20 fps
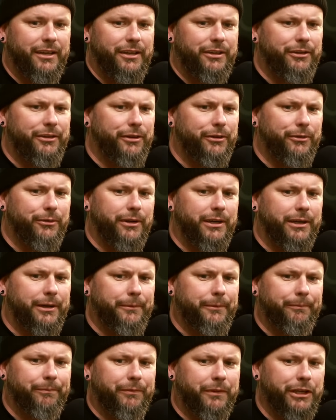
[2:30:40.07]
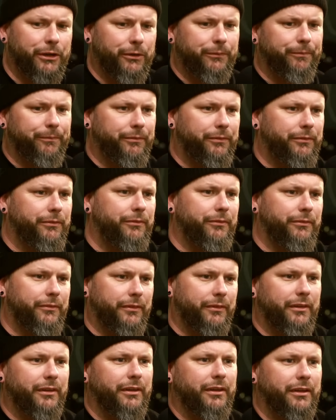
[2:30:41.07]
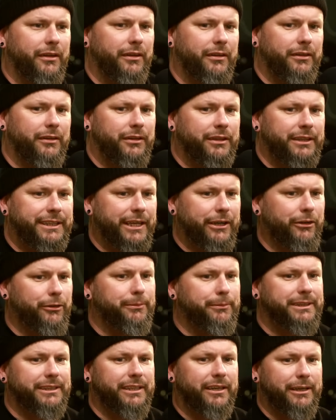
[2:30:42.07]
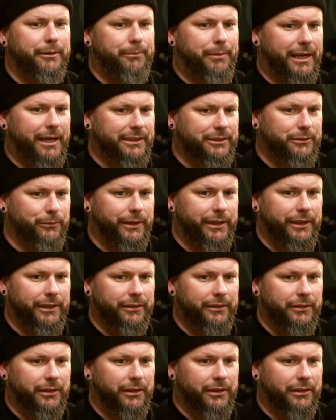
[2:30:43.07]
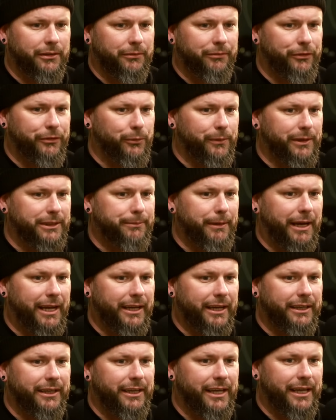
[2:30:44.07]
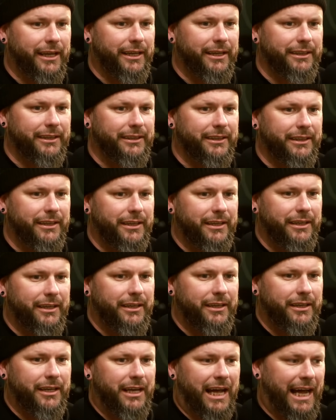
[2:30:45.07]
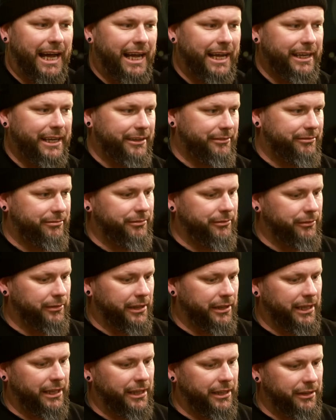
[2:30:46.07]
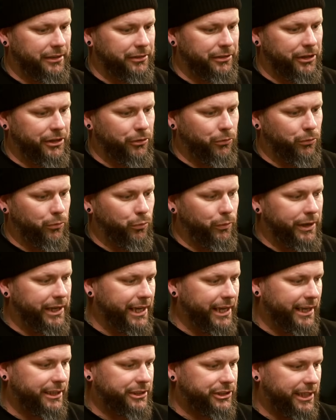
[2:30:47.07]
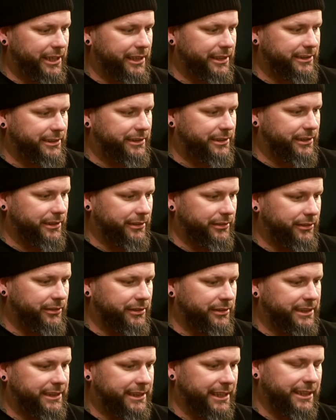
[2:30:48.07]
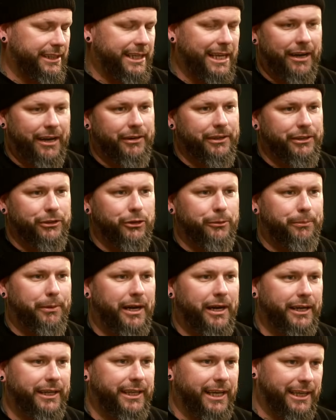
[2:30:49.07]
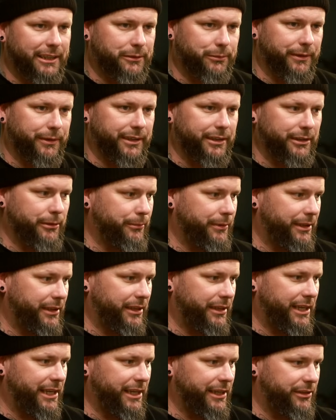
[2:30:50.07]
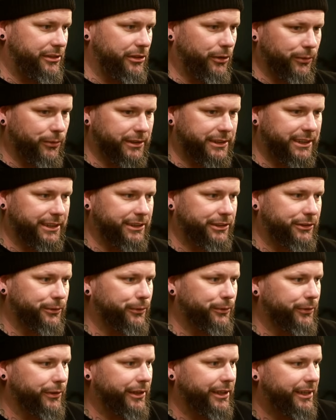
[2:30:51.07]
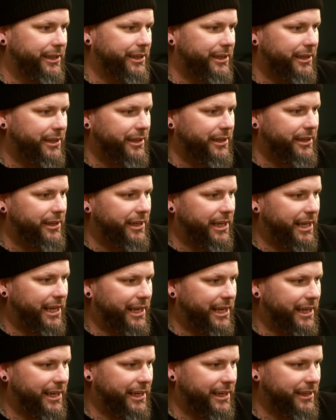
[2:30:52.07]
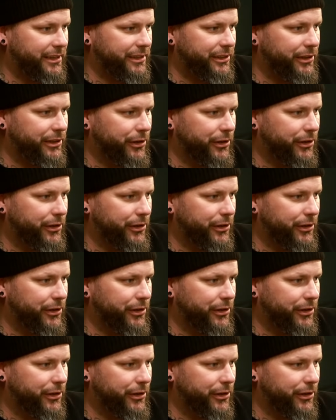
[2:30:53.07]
it's a hard door to break down, dude. Daryl Bassani passed away a few weeks back, and we got a chance to sit down and do a podcast with him, and he told us his story. And,